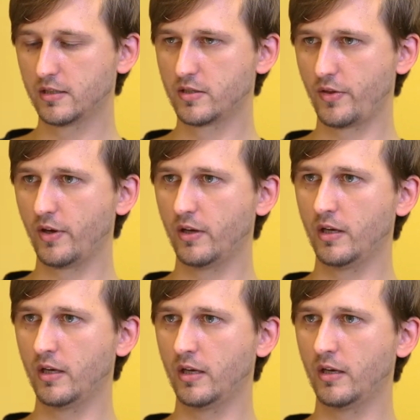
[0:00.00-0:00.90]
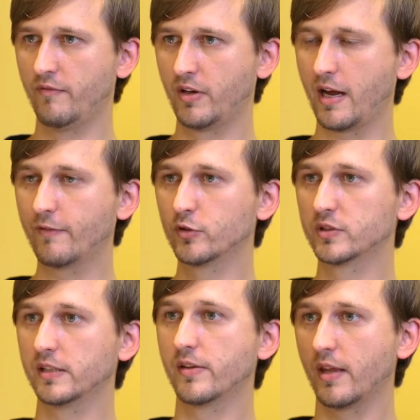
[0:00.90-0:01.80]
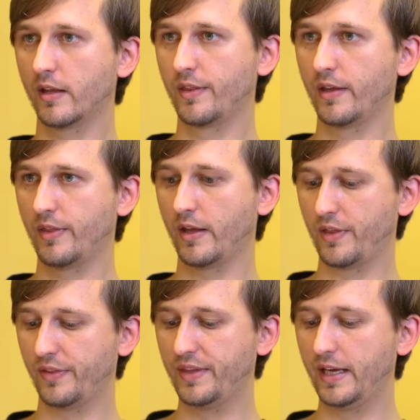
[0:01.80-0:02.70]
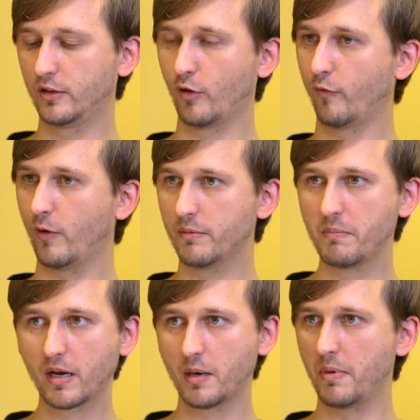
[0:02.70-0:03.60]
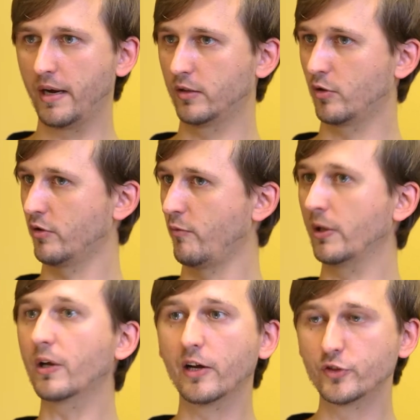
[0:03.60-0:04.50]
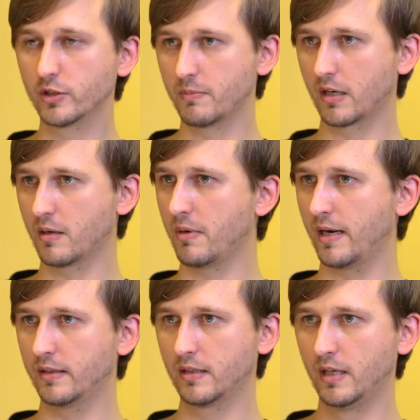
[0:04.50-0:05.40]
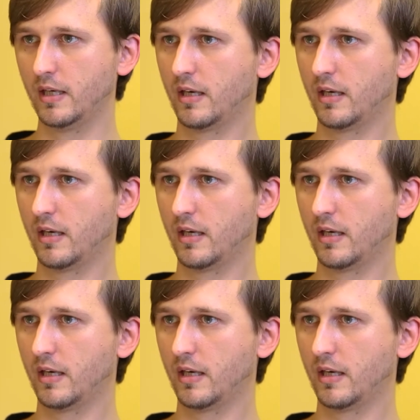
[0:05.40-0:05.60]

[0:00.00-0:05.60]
so we have to send that data of 1 megabyte or 100 megabyte.